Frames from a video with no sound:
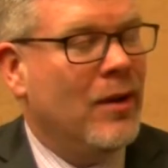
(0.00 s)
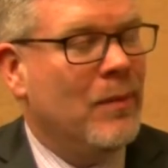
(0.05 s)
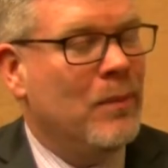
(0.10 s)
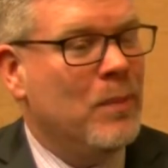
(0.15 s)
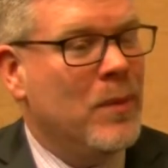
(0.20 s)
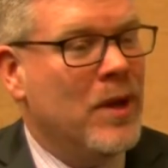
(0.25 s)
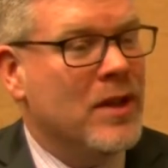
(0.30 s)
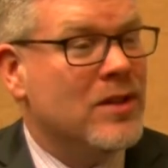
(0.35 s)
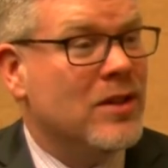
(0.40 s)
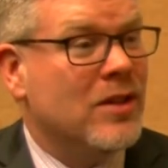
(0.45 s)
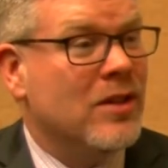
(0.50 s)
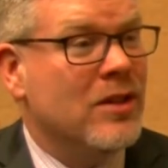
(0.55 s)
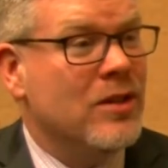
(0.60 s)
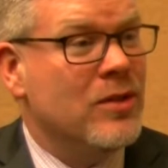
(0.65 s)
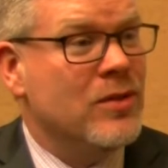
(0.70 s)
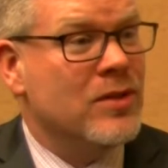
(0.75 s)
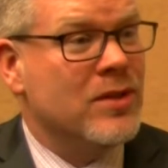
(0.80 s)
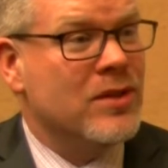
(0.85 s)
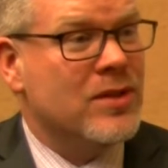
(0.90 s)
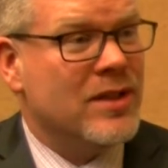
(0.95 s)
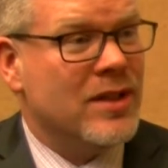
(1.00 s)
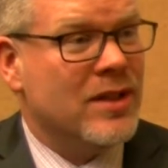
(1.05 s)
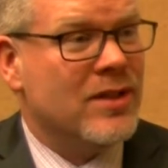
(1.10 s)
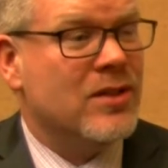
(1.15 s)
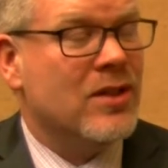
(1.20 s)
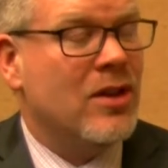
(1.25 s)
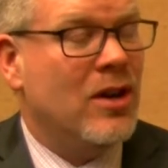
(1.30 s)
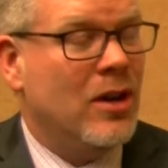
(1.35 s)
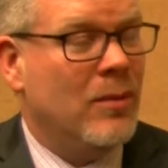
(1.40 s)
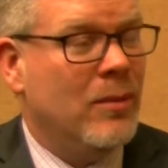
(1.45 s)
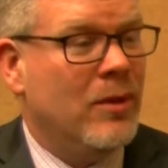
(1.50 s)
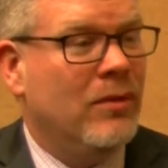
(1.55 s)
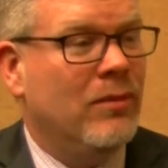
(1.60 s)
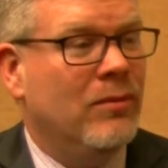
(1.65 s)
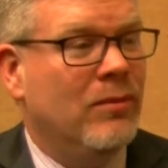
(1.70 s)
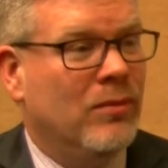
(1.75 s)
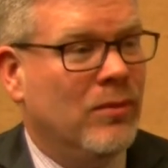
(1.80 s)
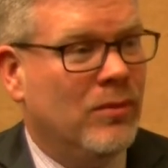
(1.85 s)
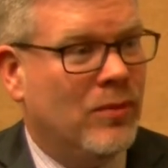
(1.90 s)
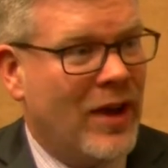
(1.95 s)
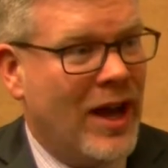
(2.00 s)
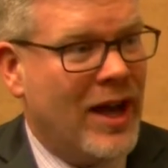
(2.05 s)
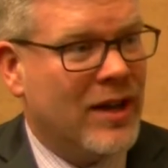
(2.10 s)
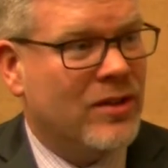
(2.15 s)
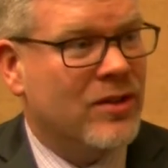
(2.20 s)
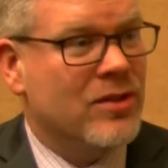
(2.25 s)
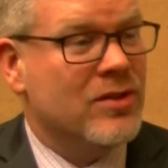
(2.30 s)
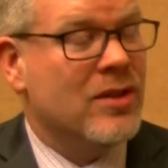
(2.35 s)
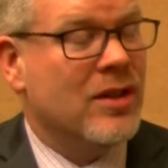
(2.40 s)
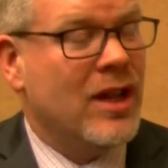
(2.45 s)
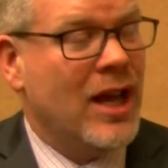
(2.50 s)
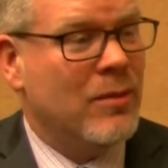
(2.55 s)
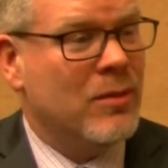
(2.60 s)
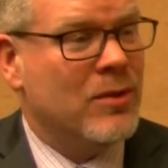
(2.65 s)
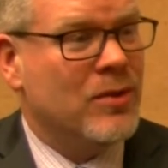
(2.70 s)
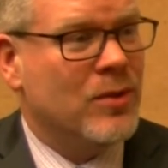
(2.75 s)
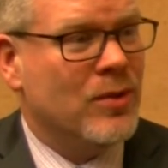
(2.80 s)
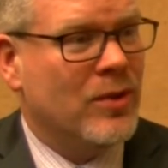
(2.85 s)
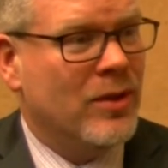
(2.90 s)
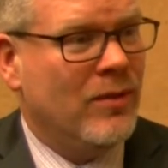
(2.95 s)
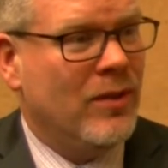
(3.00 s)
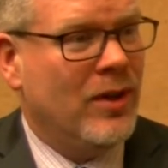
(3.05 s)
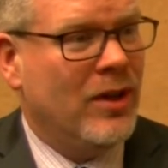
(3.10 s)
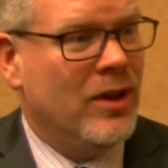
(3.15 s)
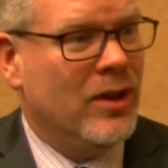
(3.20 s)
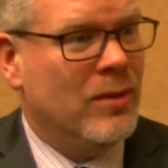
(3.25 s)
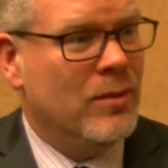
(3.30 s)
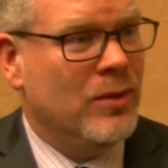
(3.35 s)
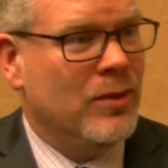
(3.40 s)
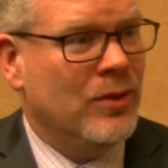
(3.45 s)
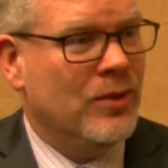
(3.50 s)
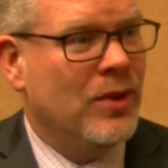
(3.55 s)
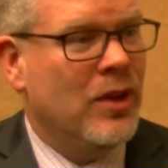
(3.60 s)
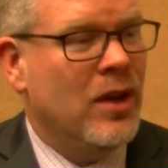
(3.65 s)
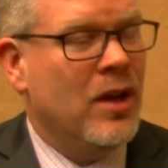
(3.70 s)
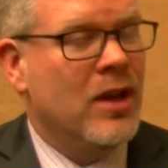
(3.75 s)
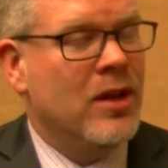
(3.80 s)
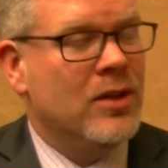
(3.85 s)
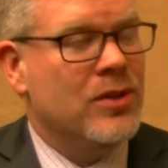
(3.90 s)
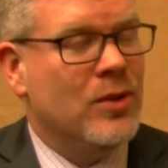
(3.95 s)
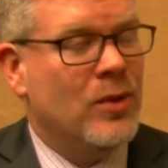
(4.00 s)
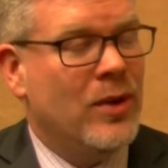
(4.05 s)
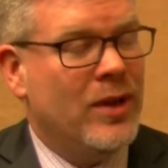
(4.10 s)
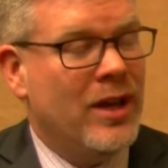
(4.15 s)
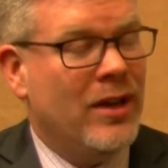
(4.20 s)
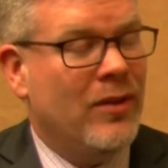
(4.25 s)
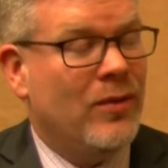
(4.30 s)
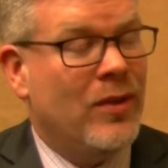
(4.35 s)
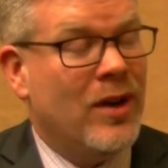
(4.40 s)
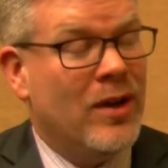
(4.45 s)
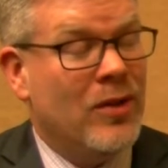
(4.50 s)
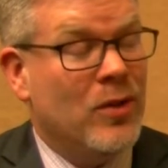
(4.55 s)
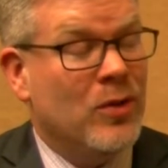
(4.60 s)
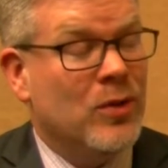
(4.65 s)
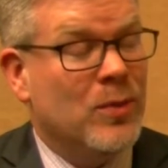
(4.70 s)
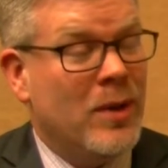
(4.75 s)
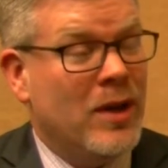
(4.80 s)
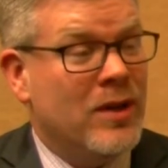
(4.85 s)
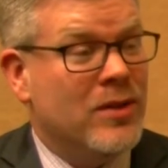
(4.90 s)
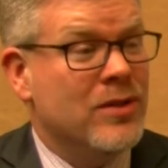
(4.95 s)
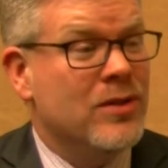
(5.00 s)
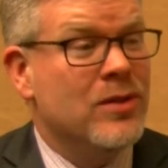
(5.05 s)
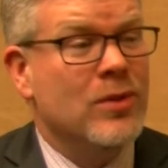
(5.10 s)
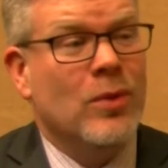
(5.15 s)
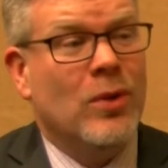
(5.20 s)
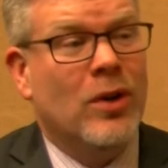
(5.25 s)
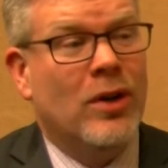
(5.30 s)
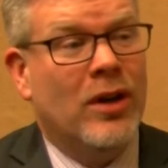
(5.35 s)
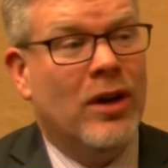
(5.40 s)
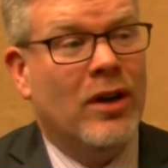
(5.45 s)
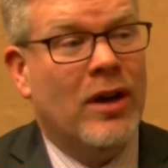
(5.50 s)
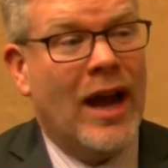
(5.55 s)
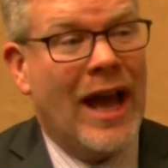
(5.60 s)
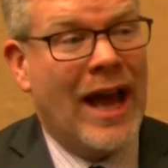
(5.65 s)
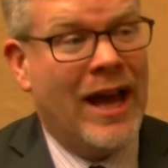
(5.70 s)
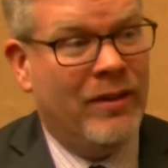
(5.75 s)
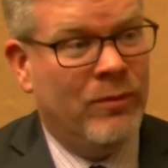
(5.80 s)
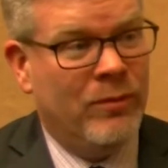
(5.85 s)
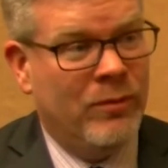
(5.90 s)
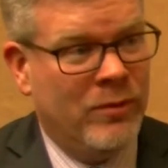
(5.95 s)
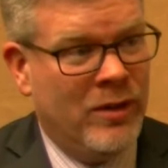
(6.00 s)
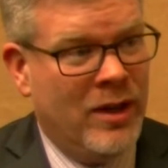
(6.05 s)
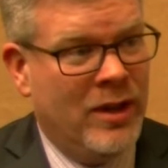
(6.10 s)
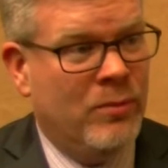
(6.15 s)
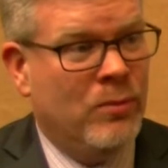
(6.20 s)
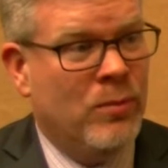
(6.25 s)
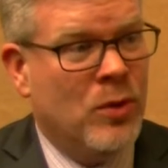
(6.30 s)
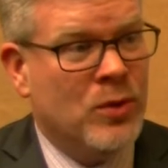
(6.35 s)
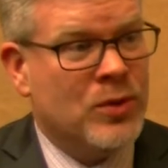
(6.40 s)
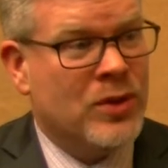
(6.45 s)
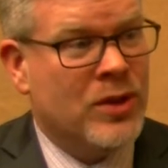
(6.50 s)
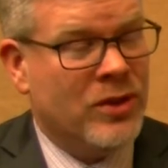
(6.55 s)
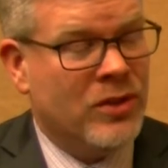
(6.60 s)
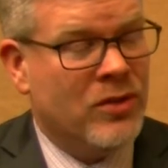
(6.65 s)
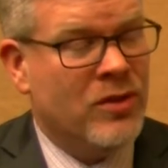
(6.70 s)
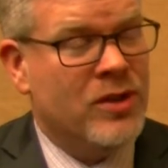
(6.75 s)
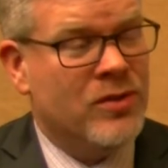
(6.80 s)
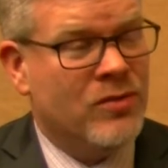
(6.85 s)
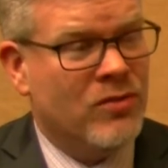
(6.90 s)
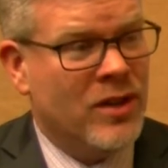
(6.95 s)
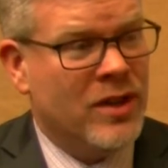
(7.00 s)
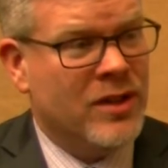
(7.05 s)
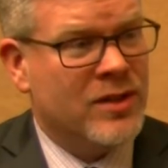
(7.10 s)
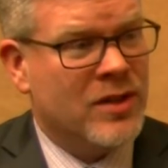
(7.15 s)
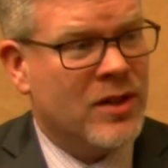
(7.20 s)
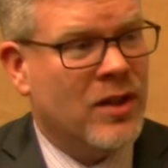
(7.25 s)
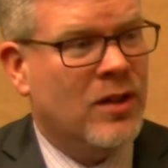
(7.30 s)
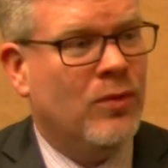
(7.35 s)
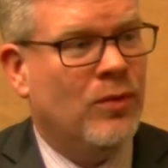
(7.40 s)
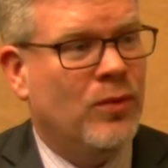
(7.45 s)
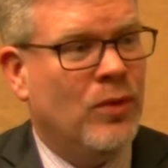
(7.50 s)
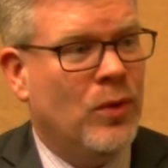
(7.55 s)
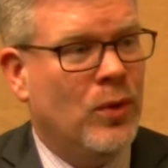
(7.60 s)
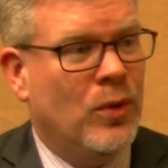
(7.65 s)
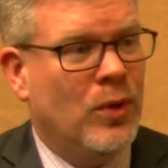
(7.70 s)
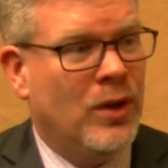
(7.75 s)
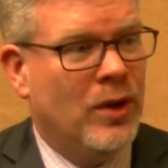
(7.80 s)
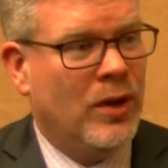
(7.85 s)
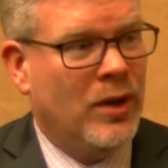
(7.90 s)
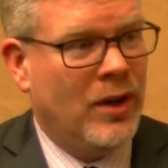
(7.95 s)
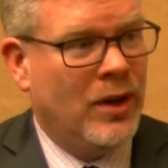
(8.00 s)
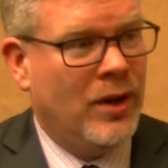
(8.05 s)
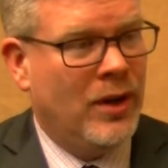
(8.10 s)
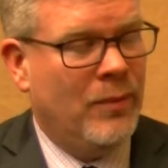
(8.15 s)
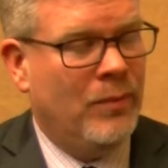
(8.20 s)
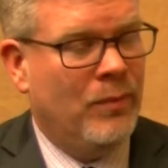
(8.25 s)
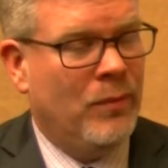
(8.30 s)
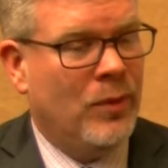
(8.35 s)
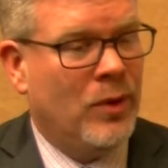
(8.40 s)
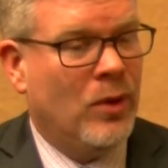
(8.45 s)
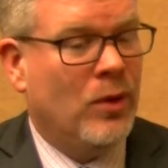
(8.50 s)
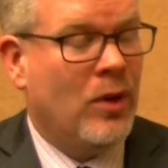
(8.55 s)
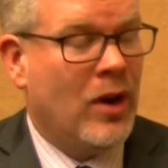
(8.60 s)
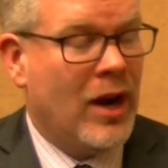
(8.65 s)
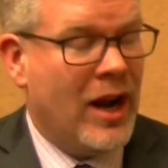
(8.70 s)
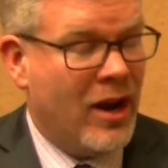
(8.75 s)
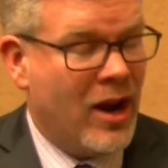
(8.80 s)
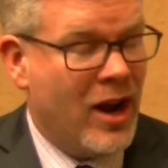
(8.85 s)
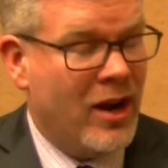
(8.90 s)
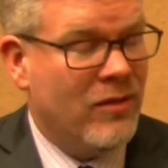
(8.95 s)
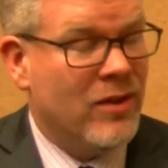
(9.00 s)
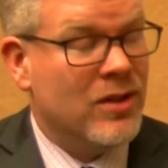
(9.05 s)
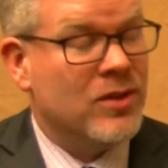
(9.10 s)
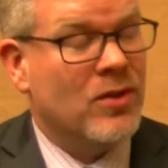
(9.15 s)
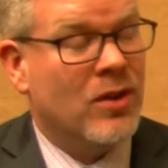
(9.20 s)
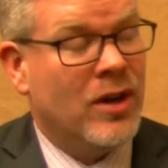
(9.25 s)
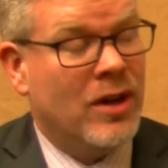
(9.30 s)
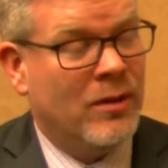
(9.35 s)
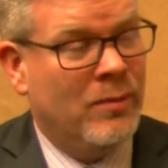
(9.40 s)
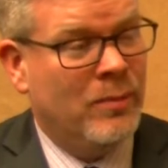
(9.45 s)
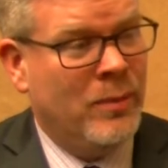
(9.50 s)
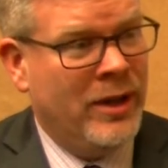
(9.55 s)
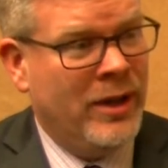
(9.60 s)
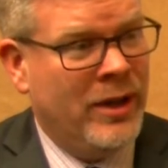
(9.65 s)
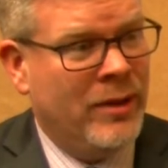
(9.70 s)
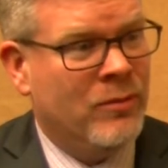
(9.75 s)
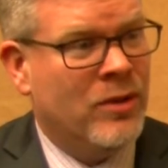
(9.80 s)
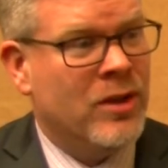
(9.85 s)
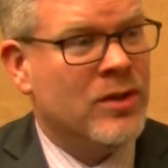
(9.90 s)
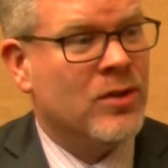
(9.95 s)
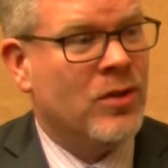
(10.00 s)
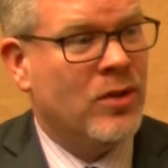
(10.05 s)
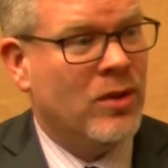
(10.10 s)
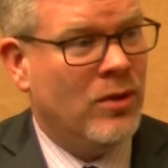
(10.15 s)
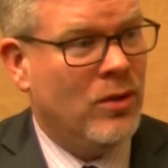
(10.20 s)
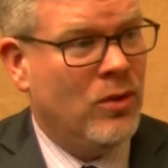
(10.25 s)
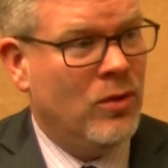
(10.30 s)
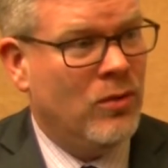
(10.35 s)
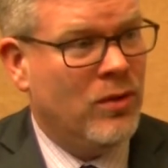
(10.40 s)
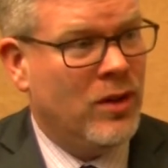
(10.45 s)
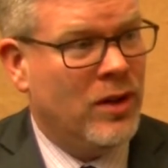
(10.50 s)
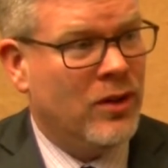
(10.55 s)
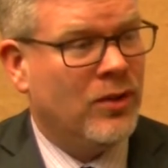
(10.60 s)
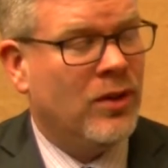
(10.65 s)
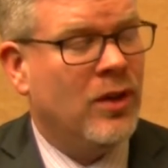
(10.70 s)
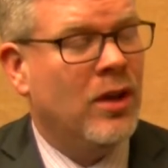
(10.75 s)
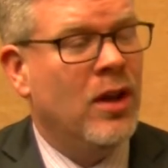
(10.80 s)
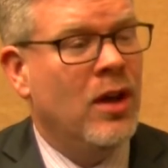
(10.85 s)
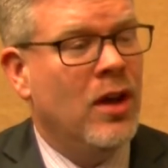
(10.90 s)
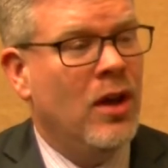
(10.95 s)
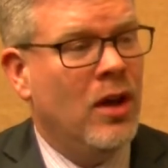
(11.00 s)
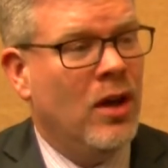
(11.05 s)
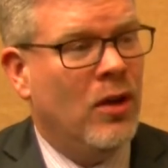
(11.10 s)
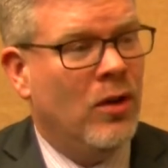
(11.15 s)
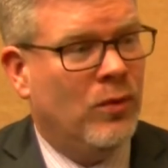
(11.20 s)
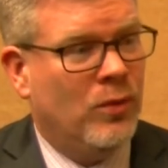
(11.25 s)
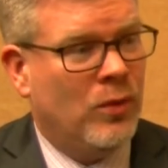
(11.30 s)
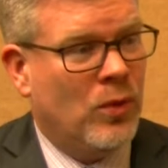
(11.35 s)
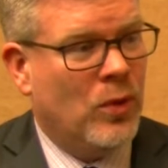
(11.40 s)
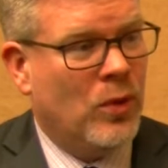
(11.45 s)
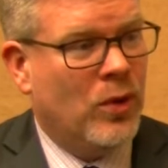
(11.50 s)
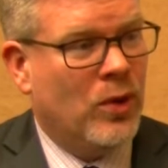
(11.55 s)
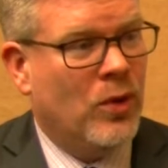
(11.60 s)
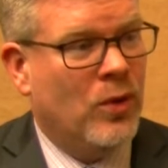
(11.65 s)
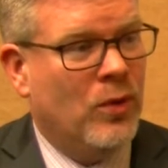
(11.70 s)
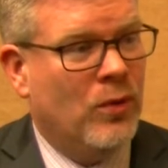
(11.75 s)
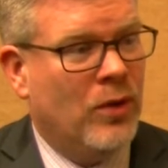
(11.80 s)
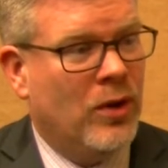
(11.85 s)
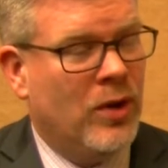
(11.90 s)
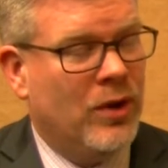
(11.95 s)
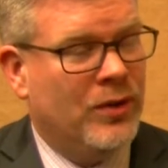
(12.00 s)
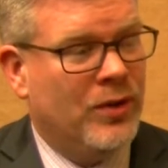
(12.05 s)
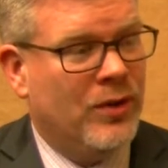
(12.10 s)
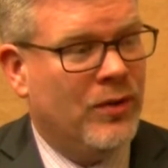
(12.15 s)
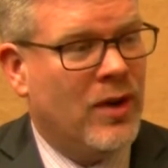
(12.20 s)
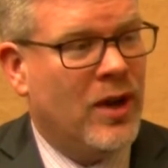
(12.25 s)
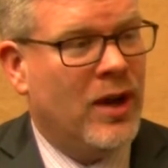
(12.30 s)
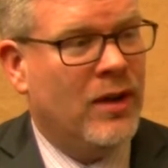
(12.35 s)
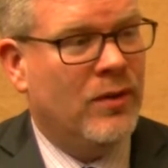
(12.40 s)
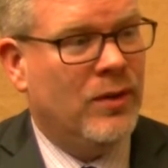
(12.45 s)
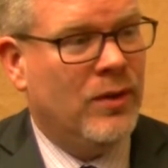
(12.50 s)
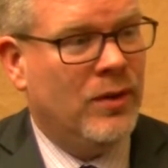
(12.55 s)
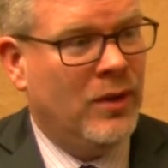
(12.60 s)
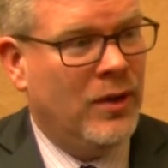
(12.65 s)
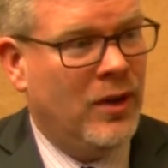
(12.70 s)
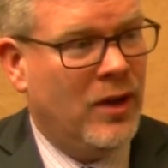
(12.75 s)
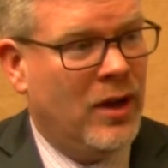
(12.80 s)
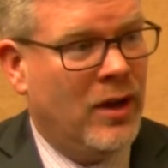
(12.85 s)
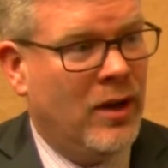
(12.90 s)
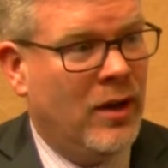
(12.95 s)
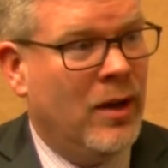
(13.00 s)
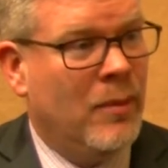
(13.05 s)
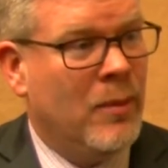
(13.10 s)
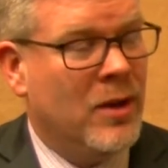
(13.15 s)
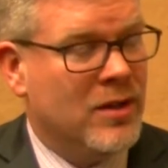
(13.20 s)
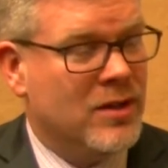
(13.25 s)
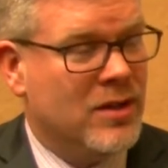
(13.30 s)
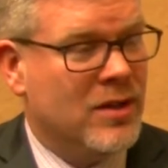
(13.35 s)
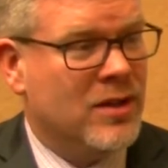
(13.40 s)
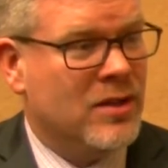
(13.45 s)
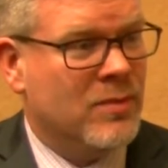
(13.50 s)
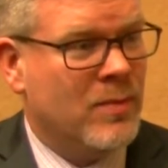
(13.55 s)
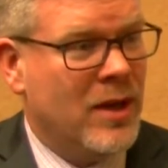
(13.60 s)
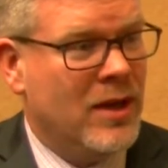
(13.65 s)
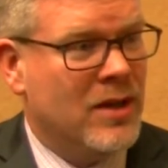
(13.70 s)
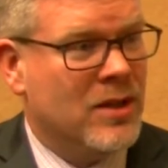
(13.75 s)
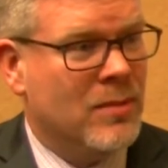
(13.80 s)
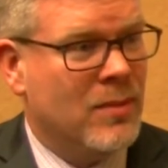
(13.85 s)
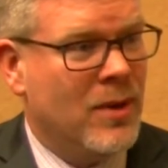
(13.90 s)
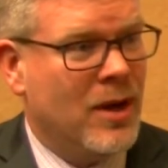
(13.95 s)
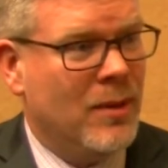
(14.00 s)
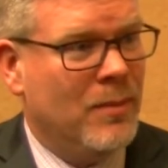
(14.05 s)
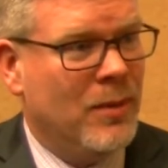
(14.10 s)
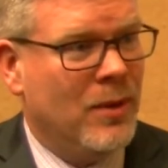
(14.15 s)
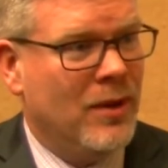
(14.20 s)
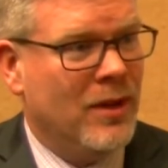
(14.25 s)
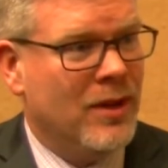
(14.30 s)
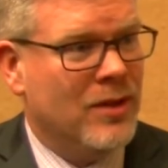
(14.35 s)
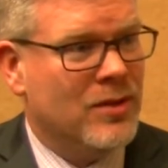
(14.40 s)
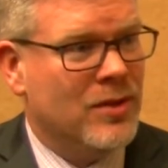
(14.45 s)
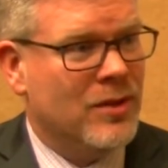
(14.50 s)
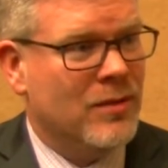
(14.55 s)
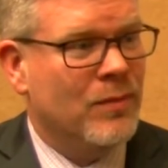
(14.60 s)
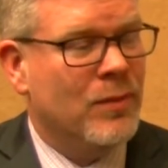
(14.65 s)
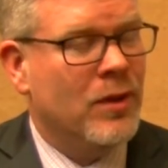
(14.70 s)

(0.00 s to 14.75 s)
basically uses 6 common factors and laboratory variables to identify those patients who are at most increased risk for, at high risk or at medium risk or at low risk for overall survival amongst this patient population.